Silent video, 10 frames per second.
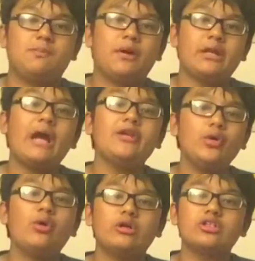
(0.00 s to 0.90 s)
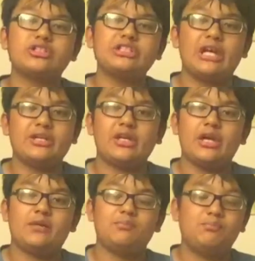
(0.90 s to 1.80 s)
But I do understand
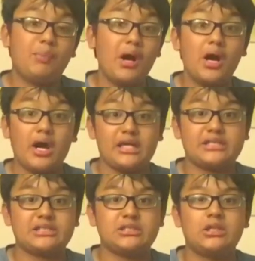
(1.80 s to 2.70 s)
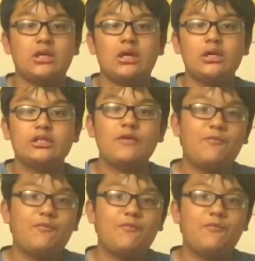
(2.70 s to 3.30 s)
that. But the